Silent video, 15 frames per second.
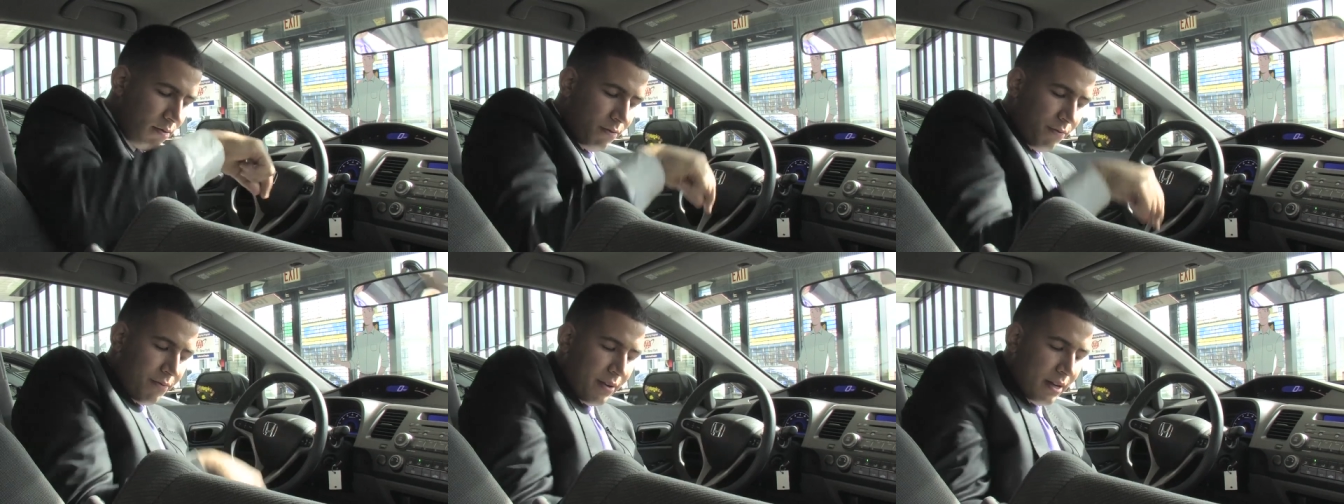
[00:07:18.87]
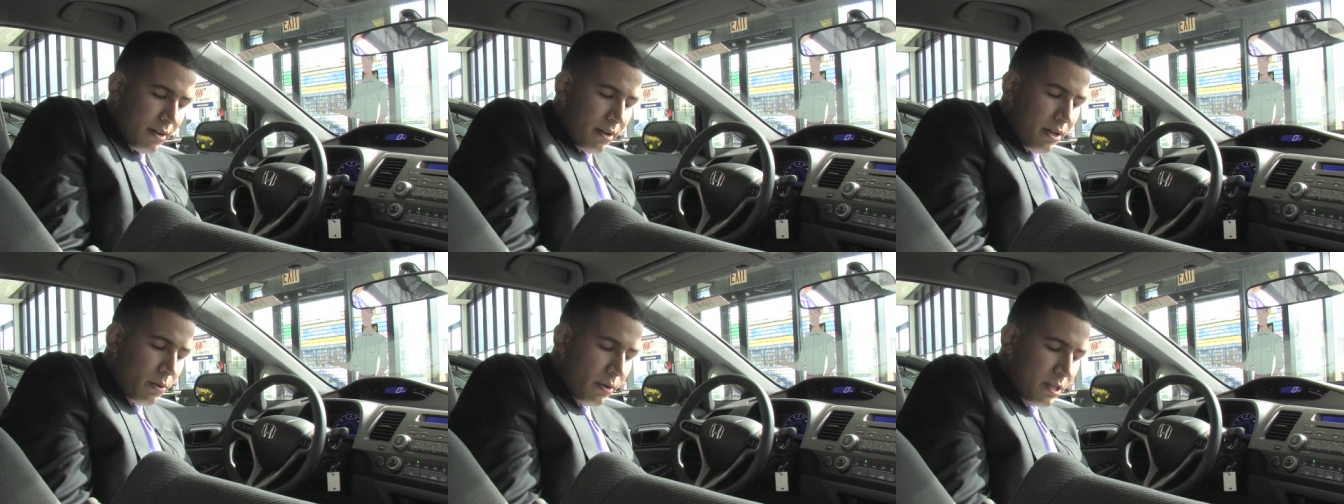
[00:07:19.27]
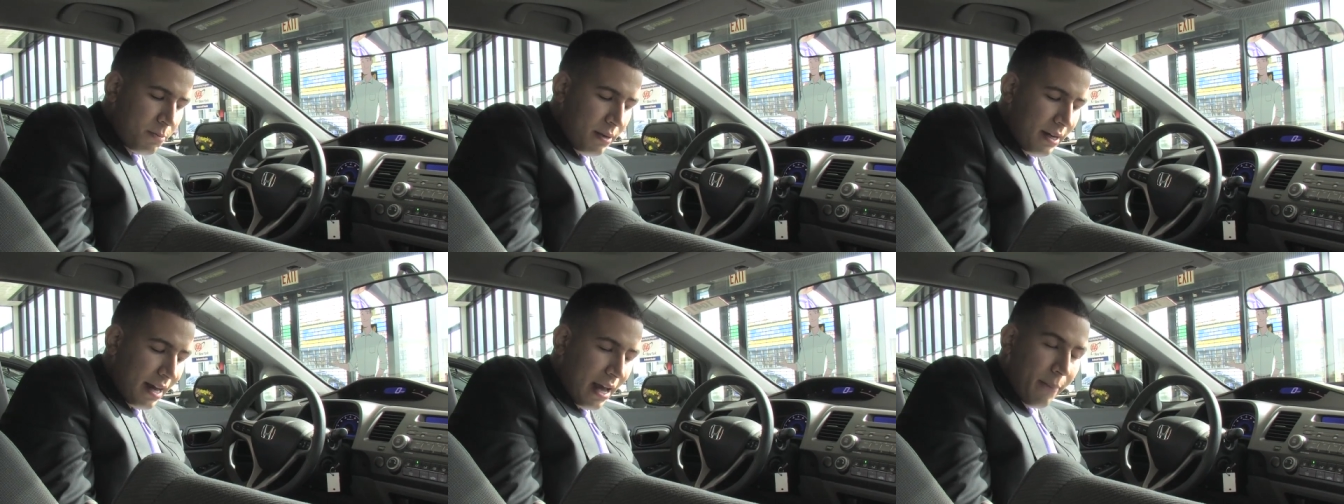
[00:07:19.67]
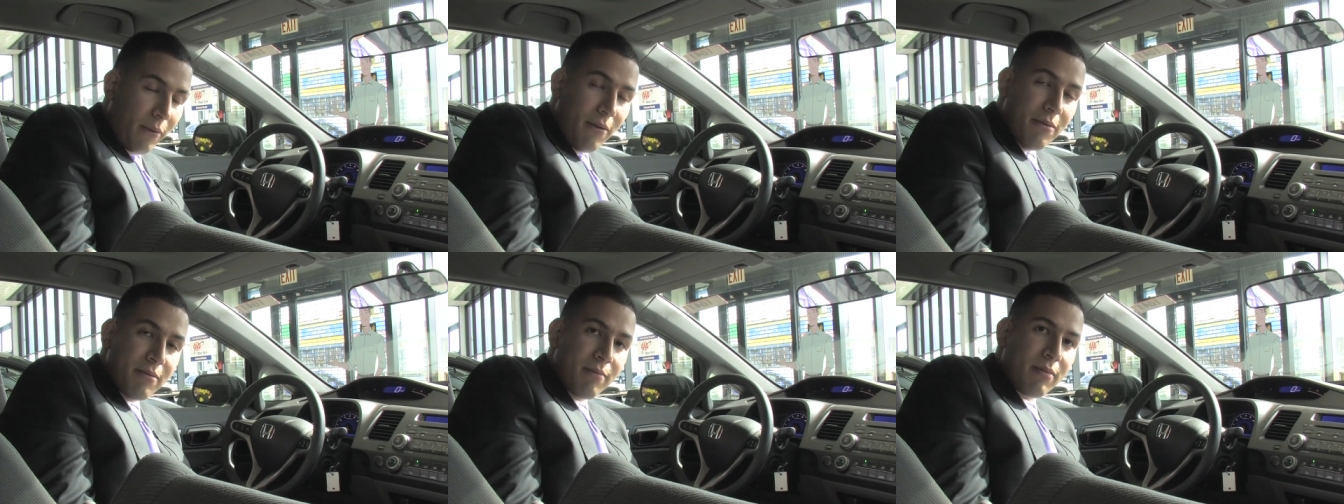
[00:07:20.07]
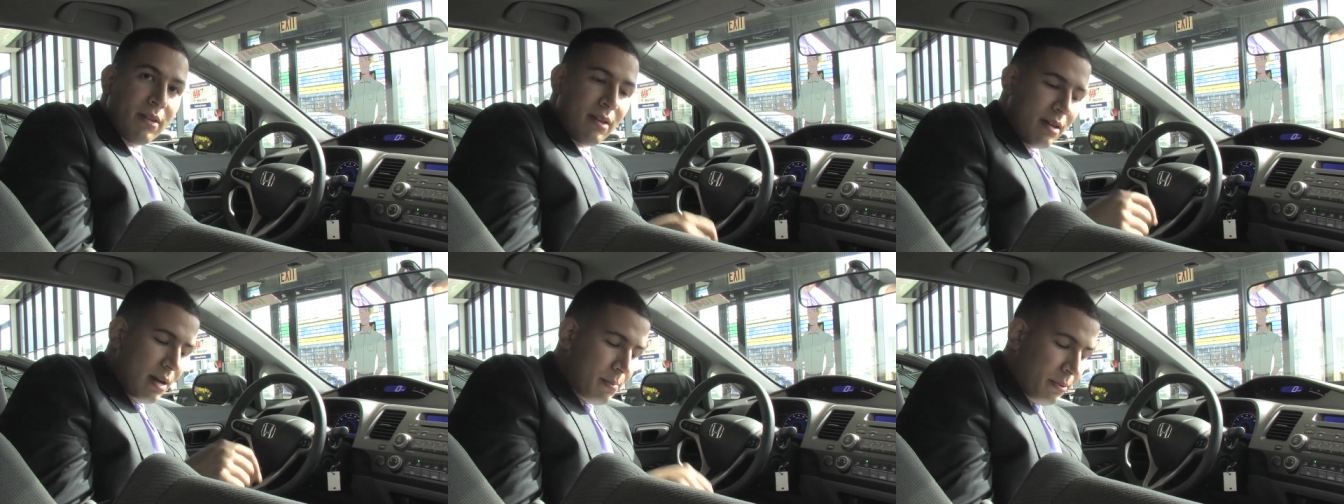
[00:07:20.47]
via USB cable
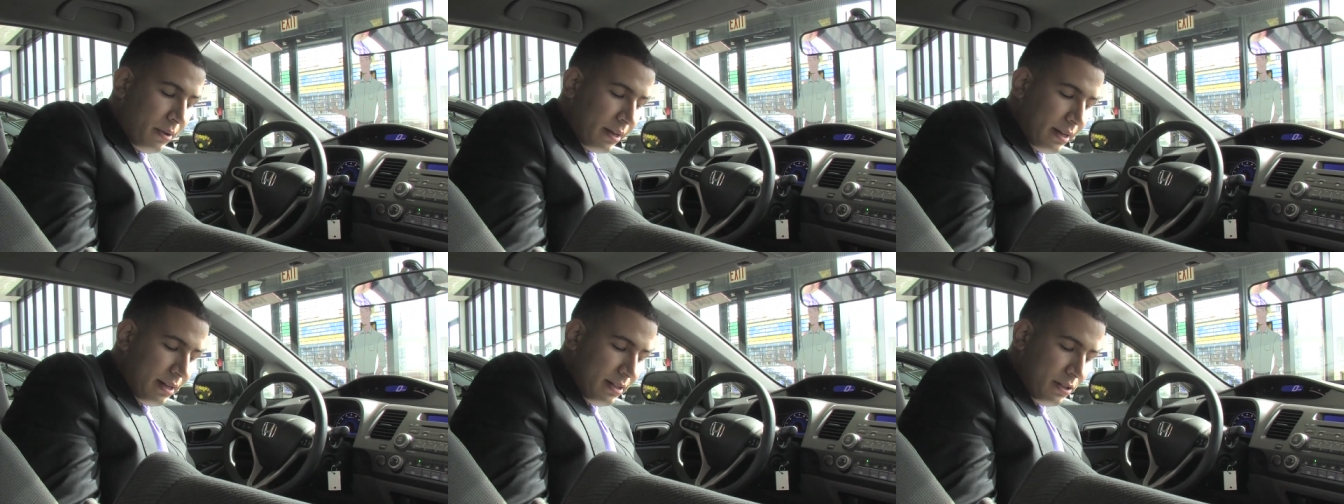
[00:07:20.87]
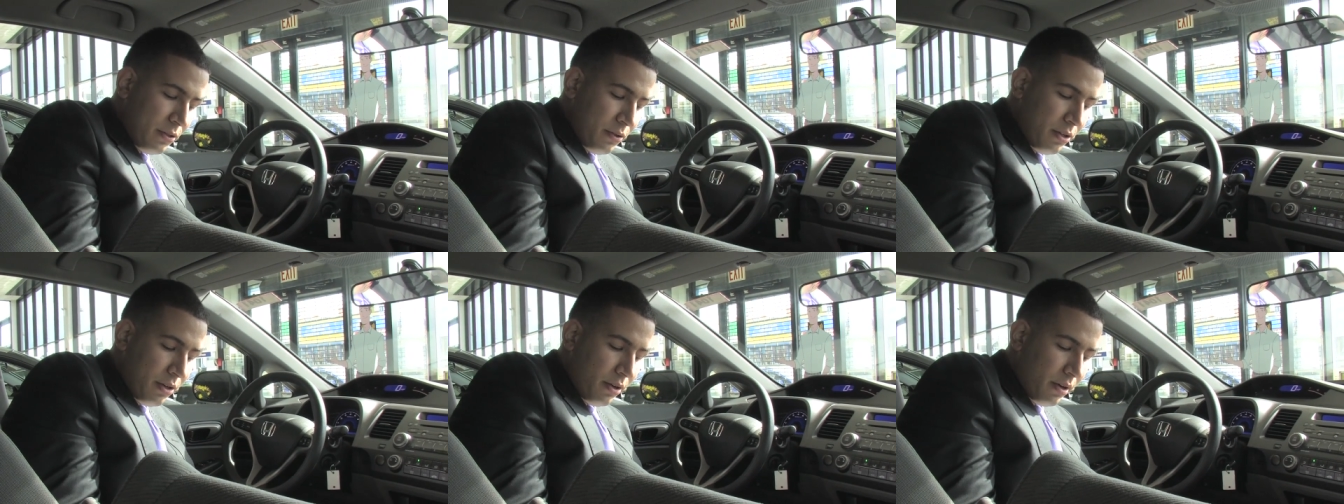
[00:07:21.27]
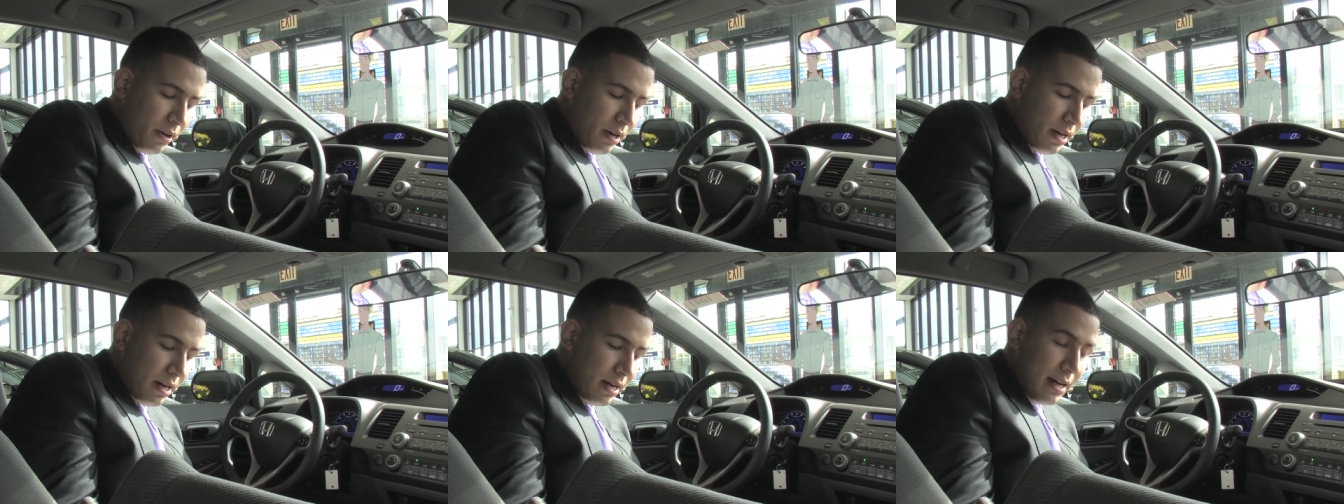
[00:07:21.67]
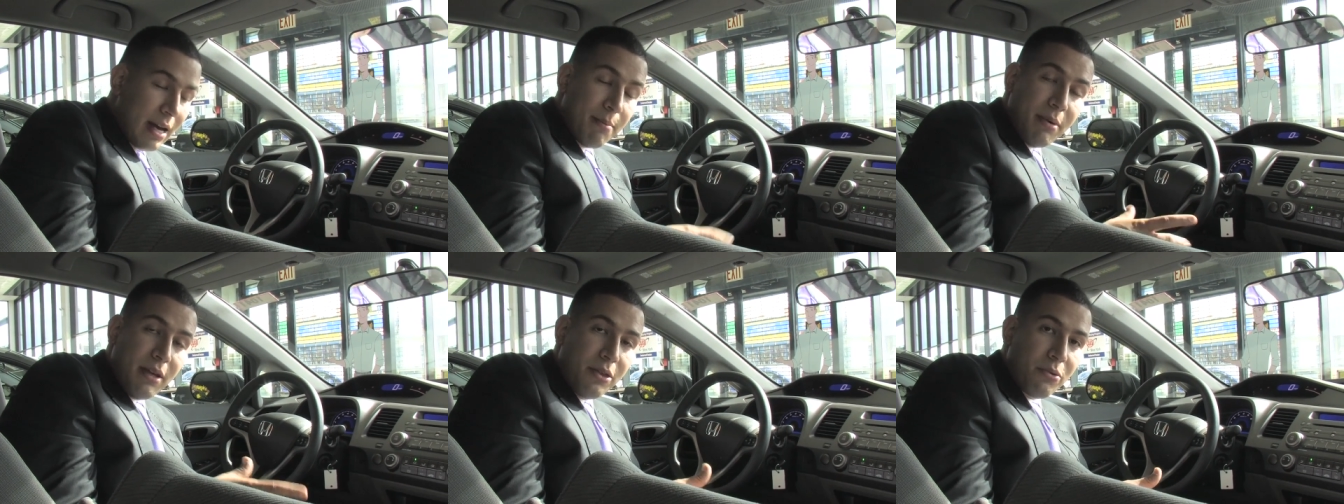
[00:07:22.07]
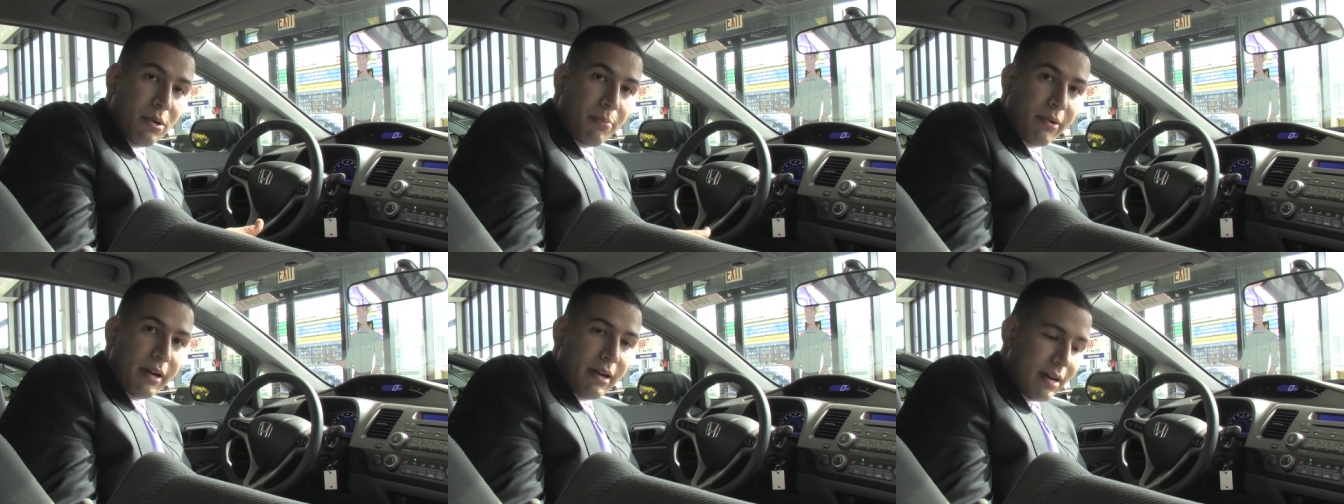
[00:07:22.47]
and plug it into your
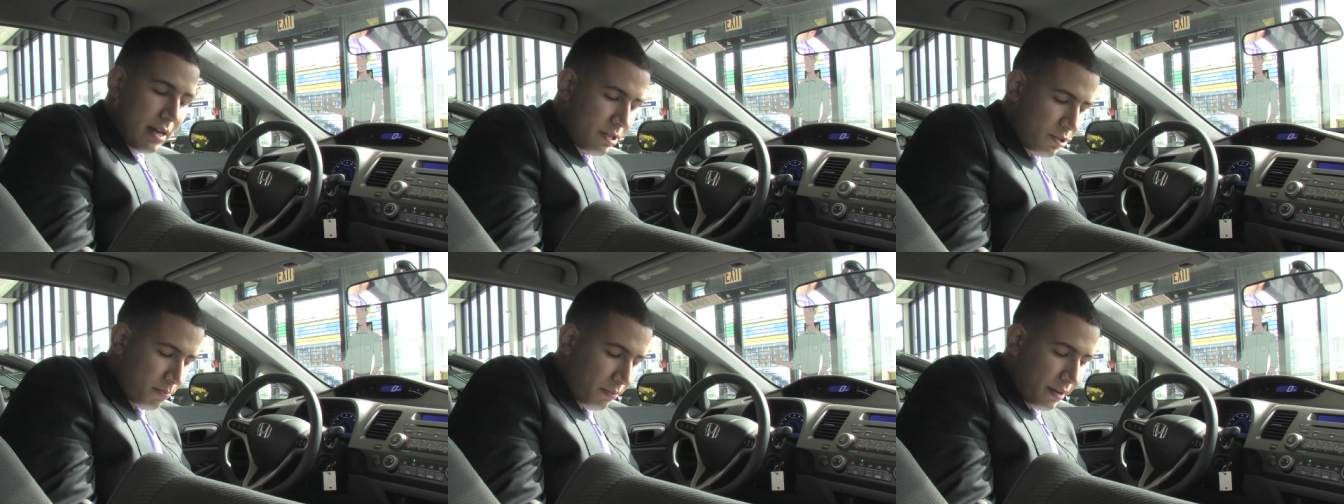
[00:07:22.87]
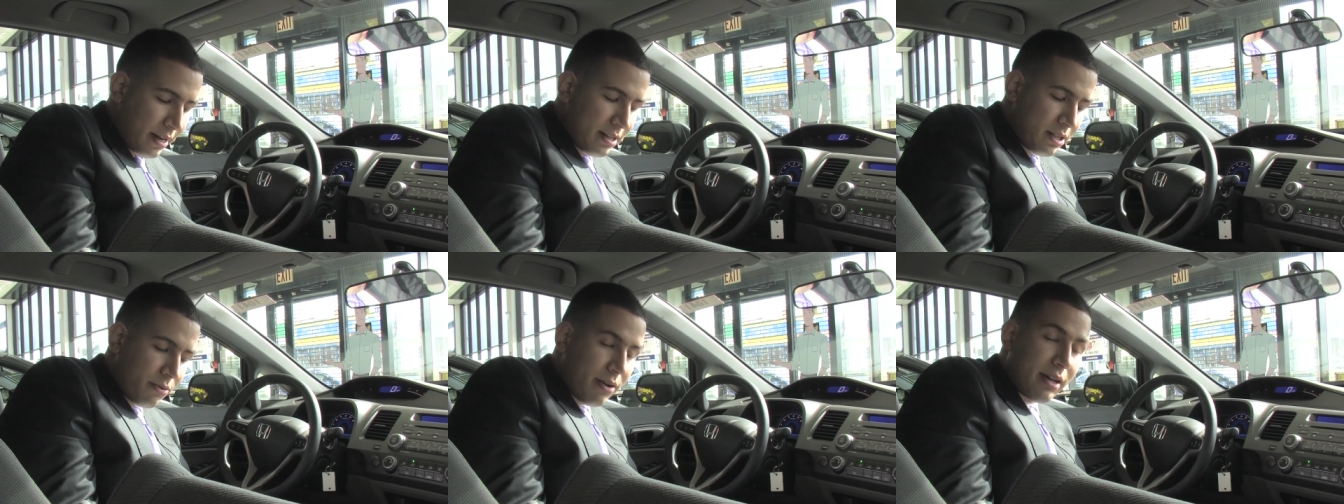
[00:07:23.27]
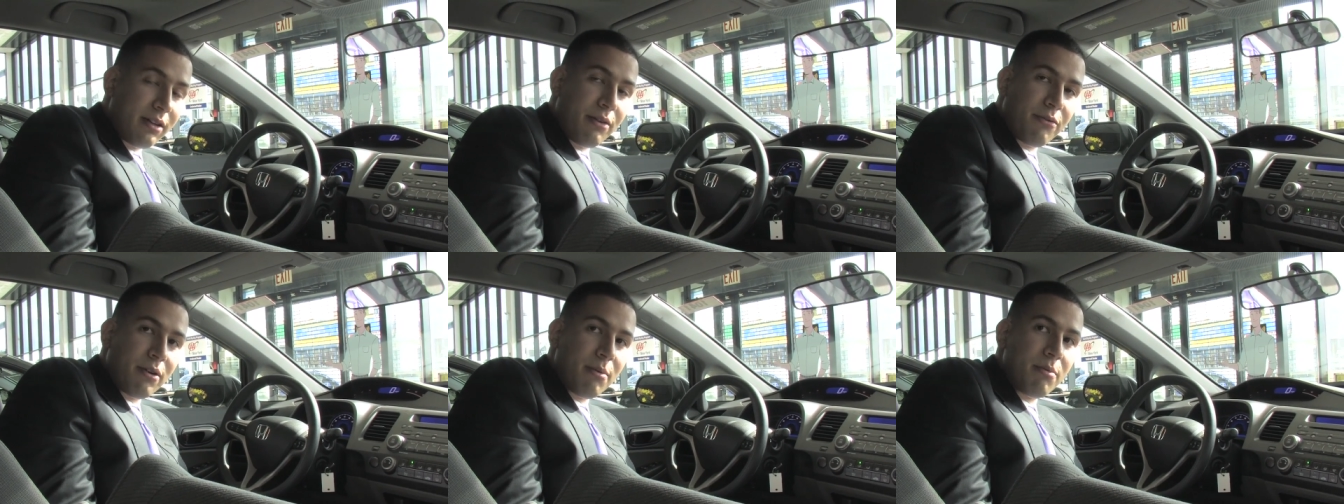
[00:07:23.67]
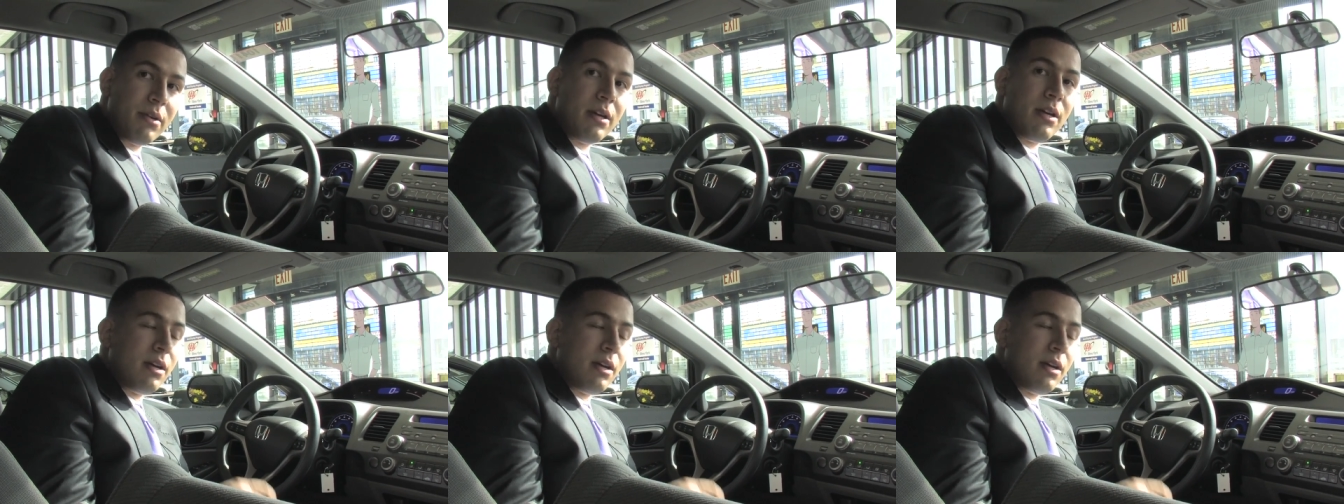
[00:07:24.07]
MP3 player and just play it directly from